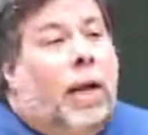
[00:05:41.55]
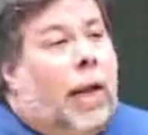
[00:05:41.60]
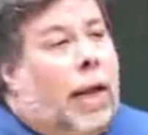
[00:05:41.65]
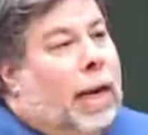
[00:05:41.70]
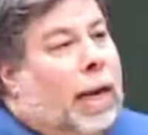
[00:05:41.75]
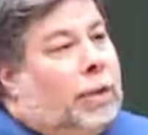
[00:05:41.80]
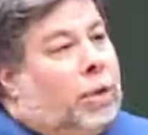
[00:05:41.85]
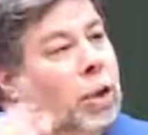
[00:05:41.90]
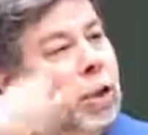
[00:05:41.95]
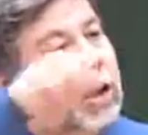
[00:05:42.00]

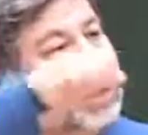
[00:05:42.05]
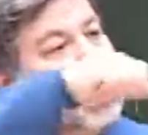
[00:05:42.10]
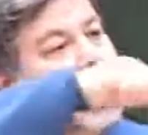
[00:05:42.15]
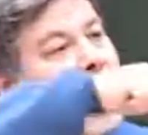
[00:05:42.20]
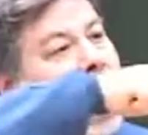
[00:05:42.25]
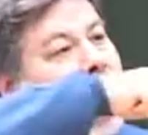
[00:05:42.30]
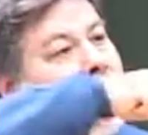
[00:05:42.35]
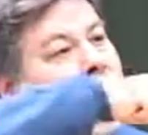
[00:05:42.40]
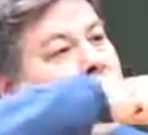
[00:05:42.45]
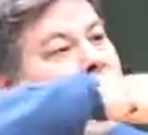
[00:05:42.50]
And I took a
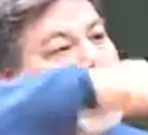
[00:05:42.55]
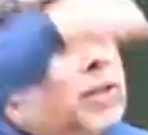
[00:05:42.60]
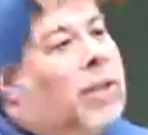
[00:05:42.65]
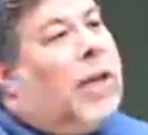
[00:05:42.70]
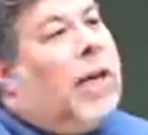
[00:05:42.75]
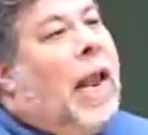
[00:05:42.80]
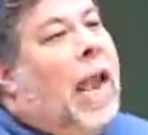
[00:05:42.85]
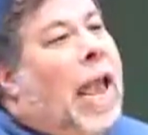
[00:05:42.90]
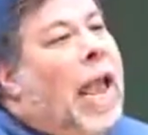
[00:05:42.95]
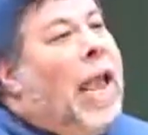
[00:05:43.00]
sign and it
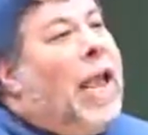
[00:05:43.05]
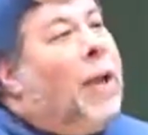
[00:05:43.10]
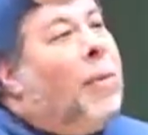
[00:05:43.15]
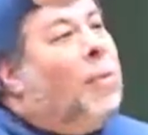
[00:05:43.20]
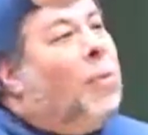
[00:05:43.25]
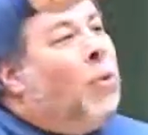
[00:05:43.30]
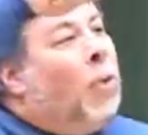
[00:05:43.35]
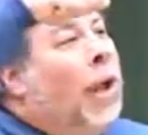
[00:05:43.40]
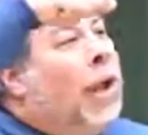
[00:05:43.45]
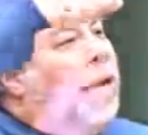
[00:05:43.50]
said,
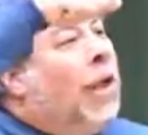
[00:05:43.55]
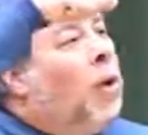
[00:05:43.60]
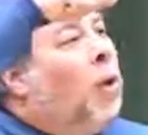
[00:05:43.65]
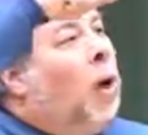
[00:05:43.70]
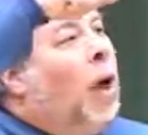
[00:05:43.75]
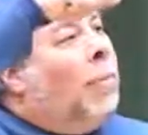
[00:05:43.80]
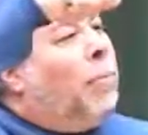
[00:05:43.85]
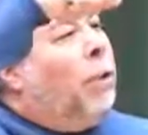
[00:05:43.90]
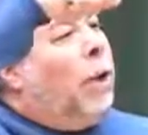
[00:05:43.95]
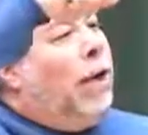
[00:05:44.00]
Ham radio
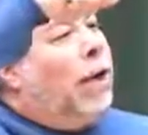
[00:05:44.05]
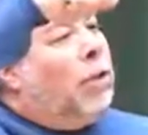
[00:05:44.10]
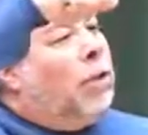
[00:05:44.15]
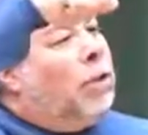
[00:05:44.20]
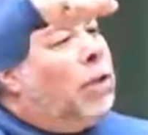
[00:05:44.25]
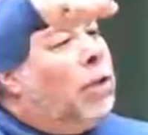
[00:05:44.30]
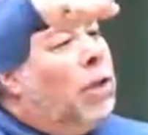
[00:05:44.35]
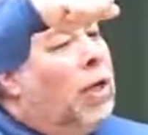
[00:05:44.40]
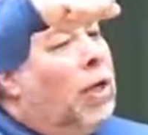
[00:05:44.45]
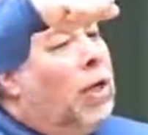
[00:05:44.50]

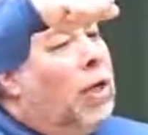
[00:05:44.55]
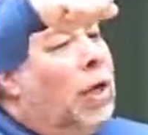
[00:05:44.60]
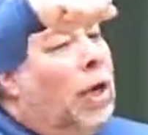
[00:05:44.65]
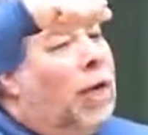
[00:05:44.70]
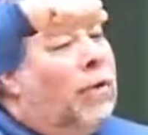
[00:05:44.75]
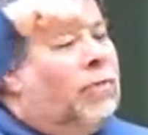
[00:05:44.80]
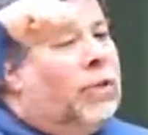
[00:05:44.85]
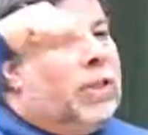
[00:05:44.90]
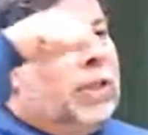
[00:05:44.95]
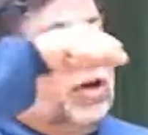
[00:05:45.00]
operators
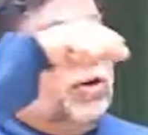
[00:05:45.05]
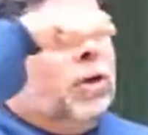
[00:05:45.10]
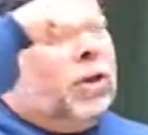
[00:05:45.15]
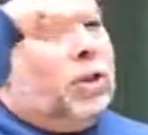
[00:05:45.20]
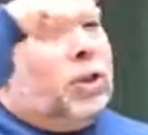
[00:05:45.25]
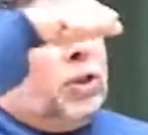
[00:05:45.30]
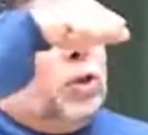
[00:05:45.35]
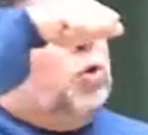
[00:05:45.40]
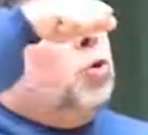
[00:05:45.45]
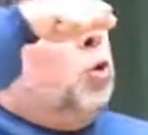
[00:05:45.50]
of
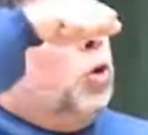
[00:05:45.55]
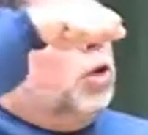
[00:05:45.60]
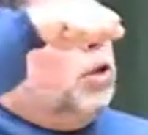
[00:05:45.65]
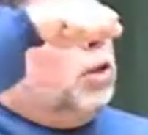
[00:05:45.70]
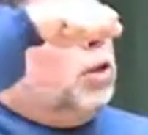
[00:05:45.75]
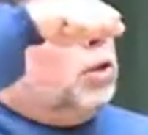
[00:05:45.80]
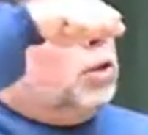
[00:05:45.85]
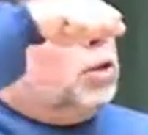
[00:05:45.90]
Sarah's School,